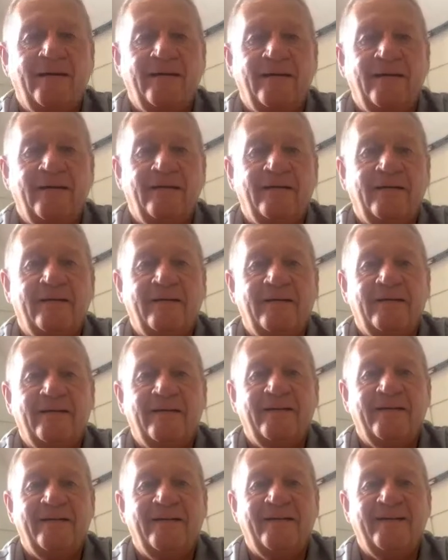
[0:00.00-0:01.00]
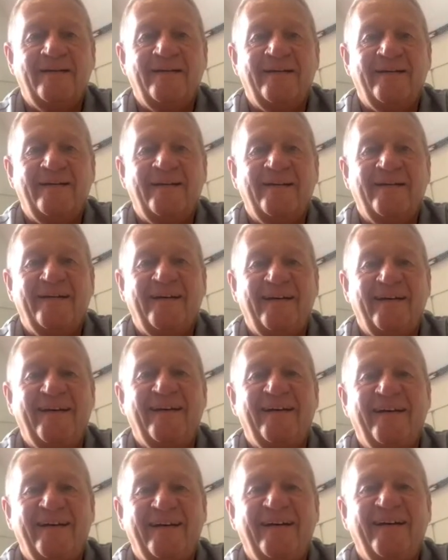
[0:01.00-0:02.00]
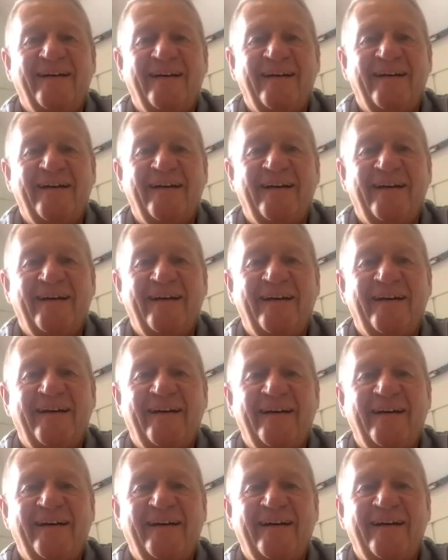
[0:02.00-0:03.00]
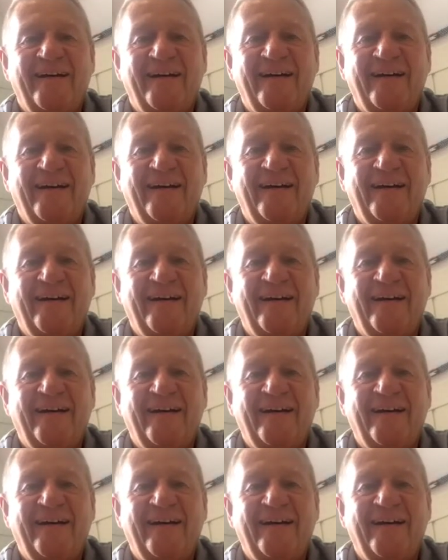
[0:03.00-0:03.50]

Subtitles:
[no speech]